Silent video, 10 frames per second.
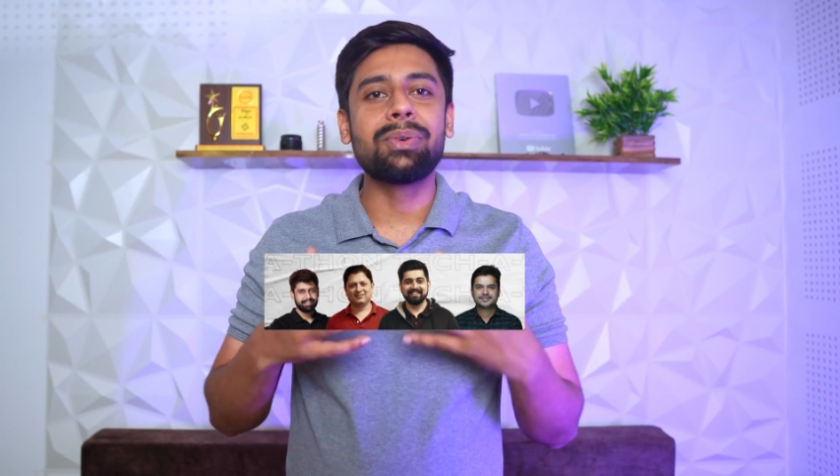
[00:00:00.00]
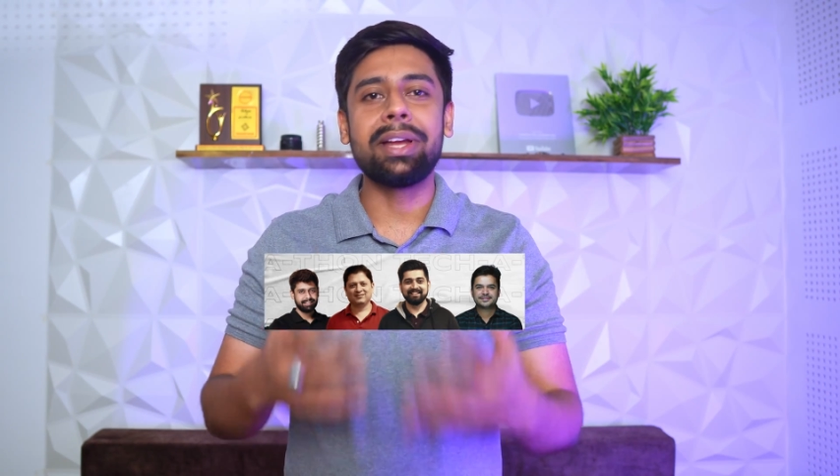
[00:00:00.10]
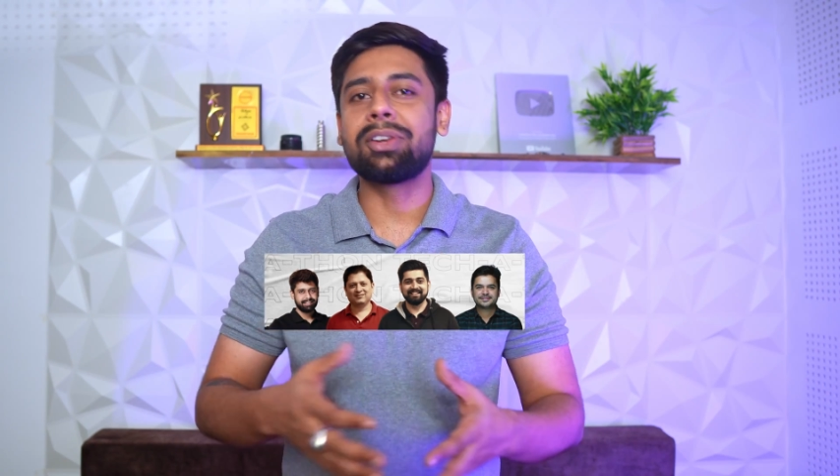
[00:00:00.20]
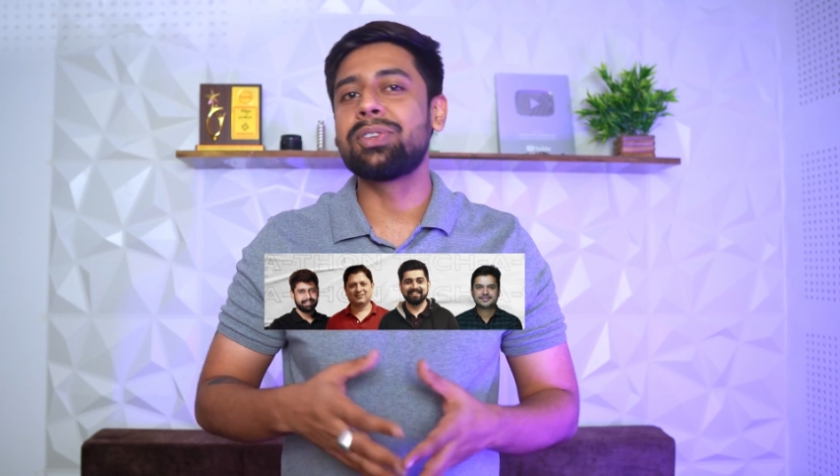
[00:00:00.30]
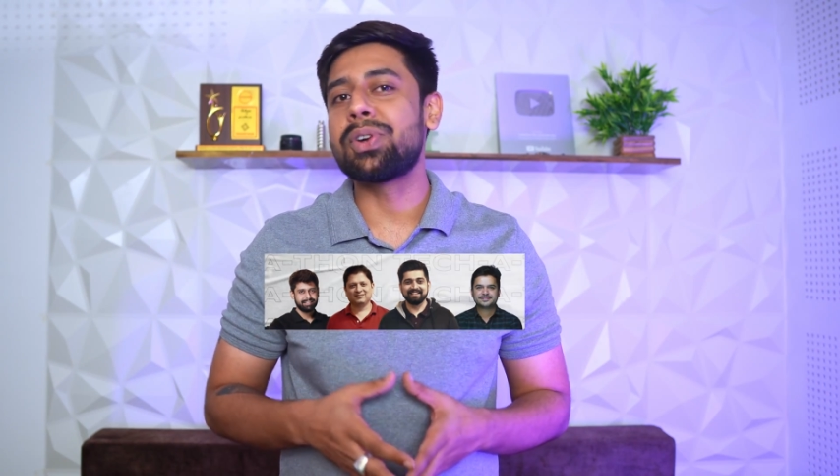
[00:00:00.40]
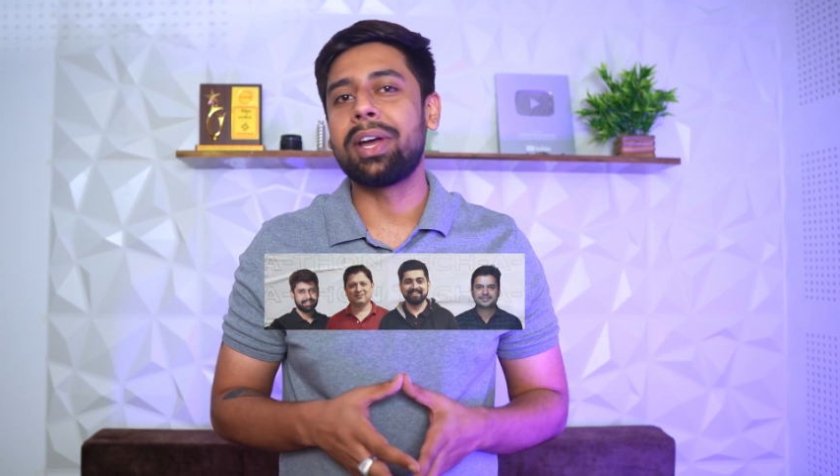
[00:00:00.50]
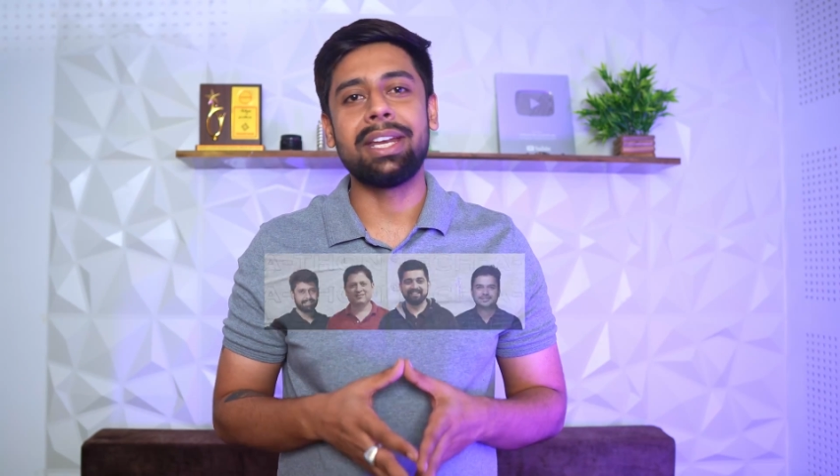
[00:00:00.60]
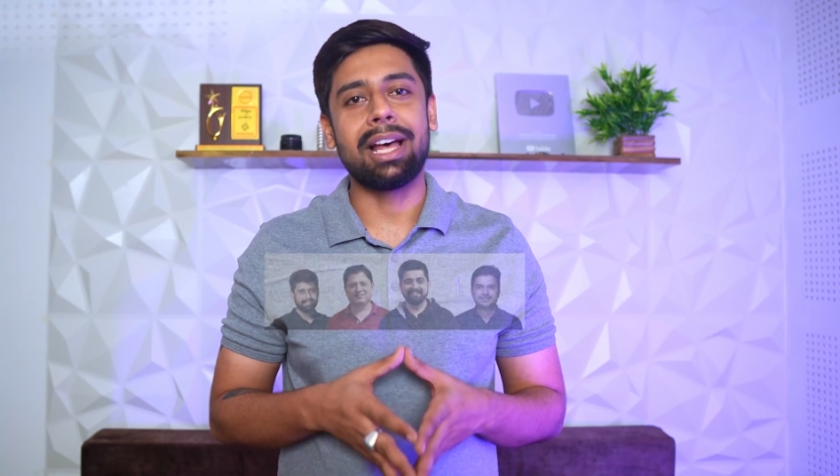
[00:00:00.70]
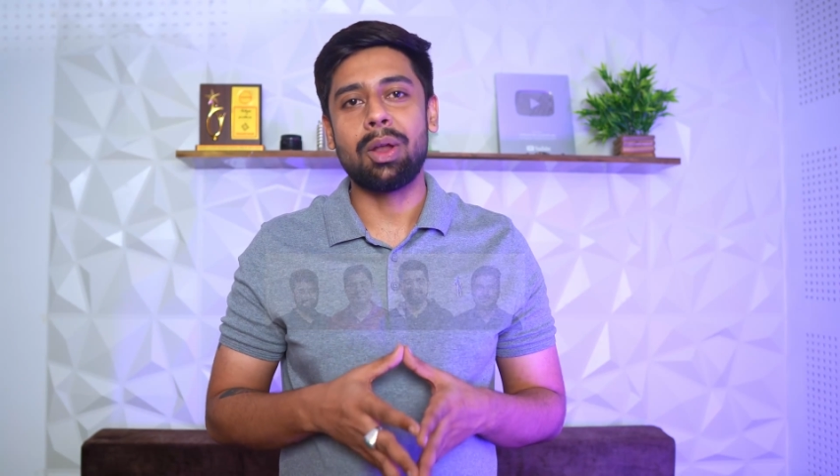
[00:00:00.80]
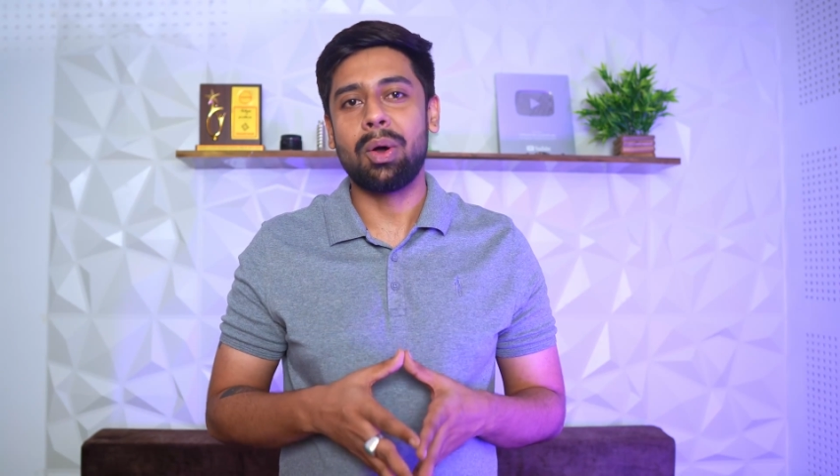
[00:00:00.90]
going to
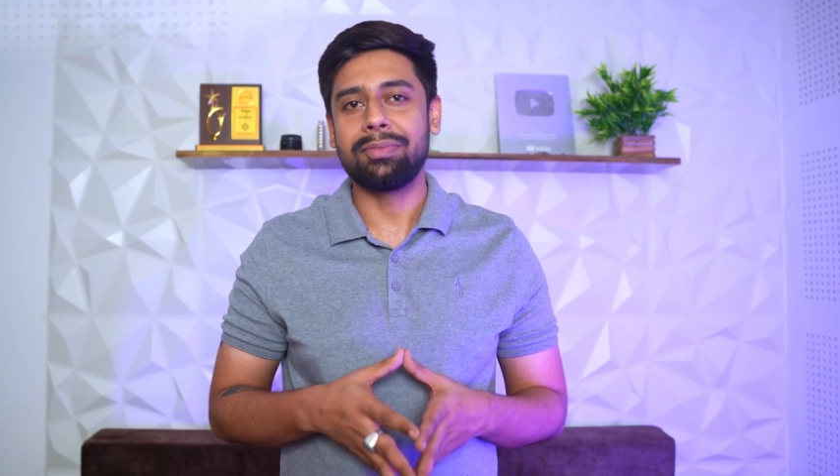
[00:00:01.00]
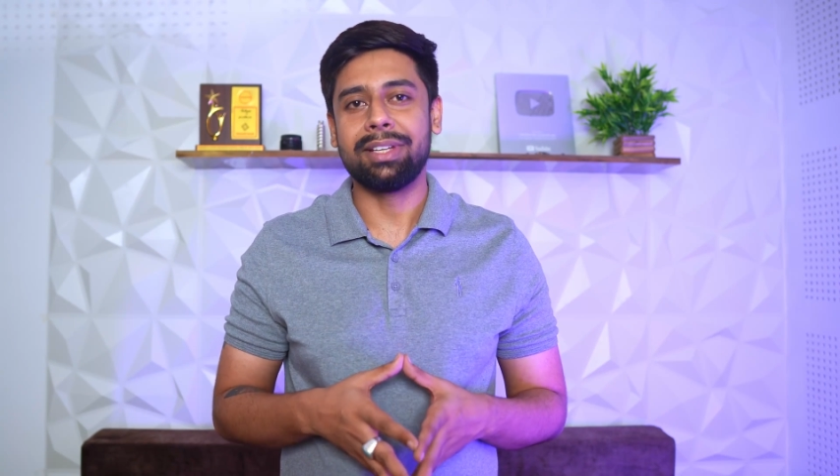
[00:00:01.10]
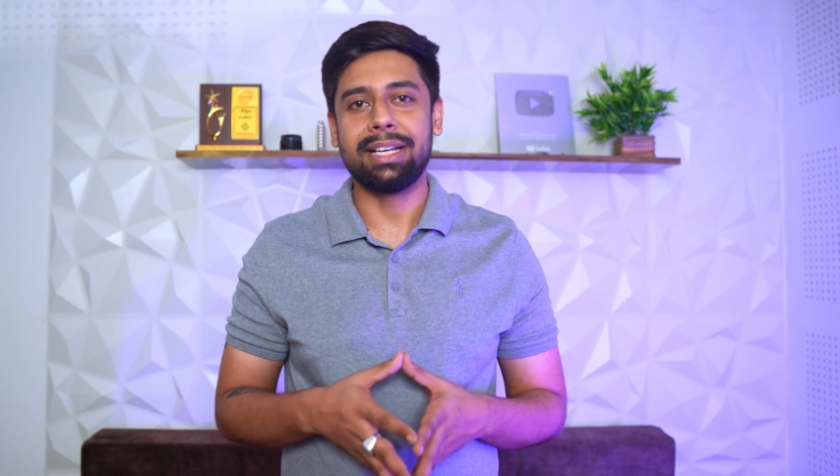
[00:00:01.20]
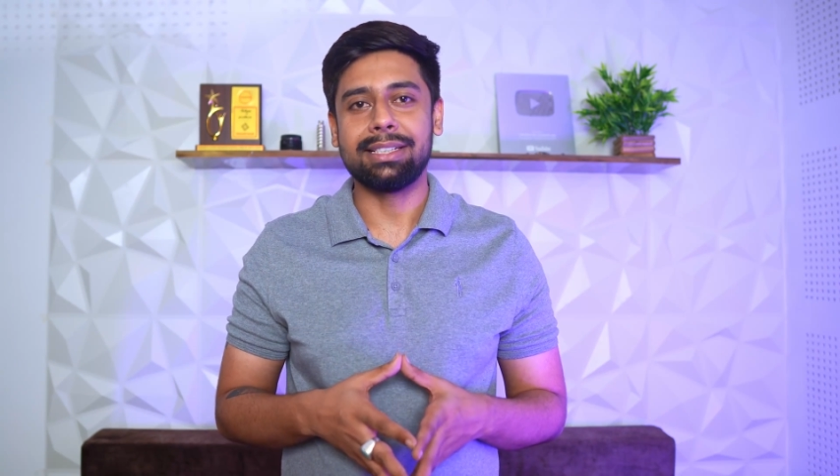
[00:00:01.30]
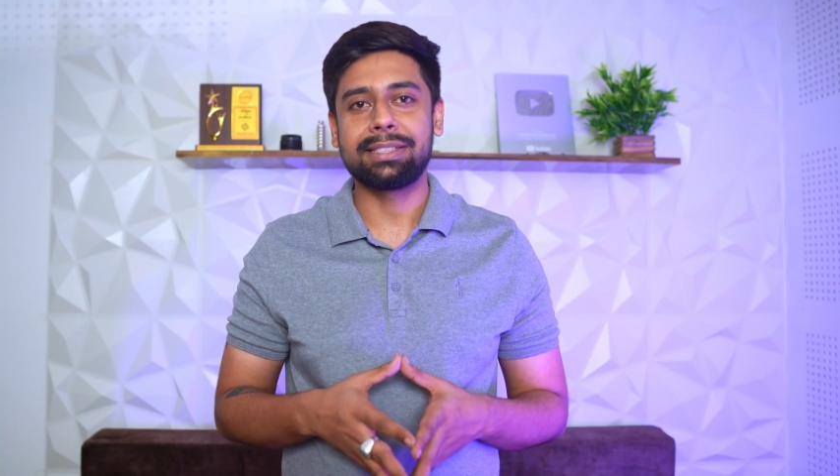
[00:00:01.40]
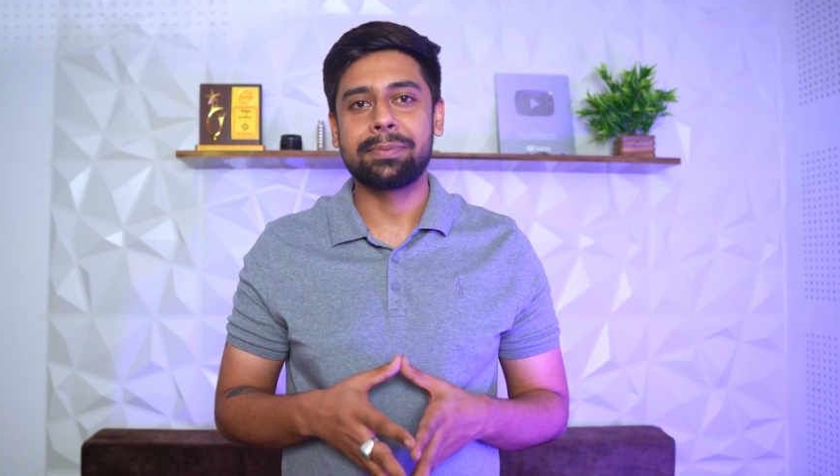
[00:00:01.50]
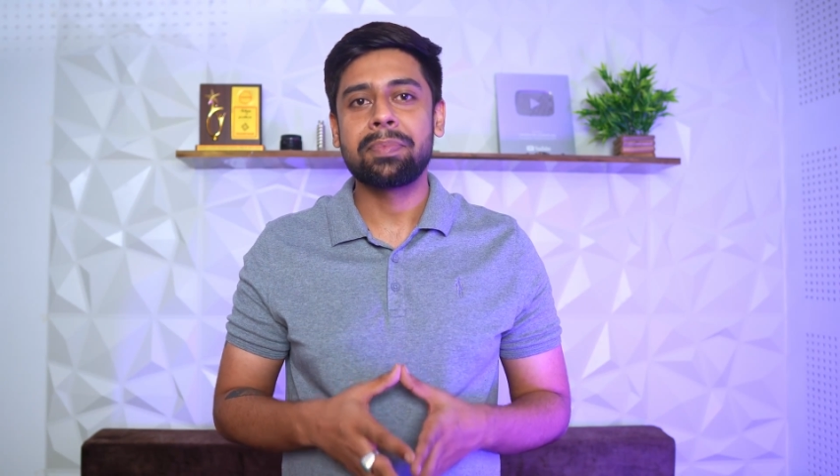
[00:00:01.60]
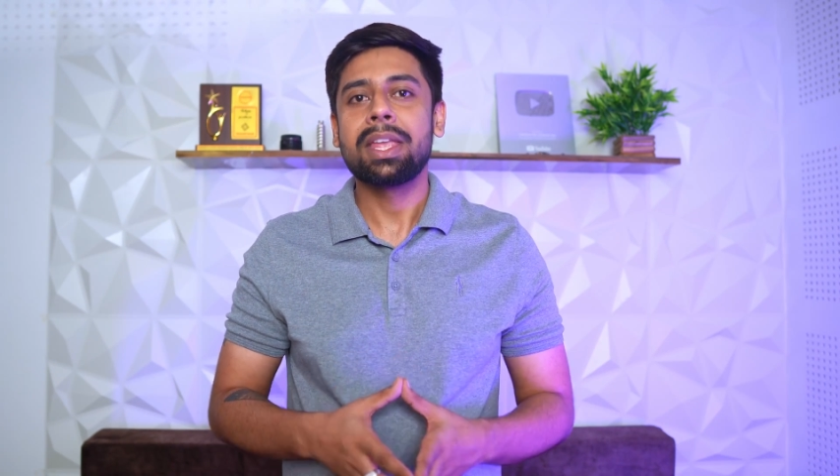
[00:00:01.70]
join along with us.